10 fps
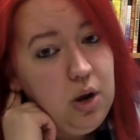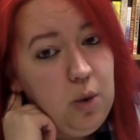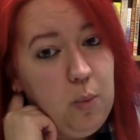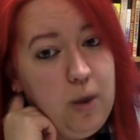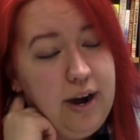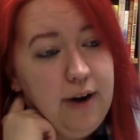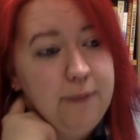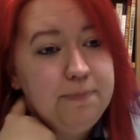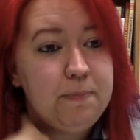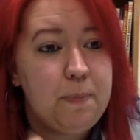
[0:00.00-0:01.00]
where
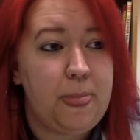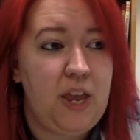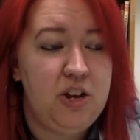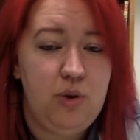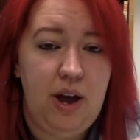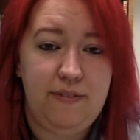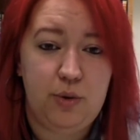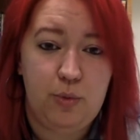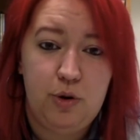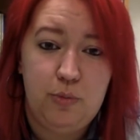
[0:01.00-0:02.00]
you have your
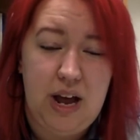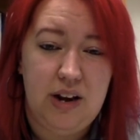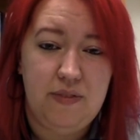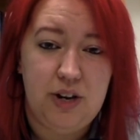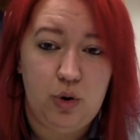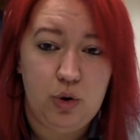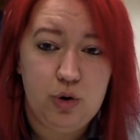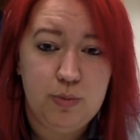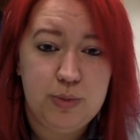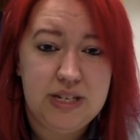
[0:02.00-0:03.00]
room kind of in
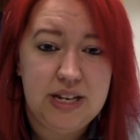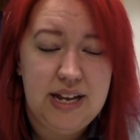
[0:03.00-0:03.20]
groups,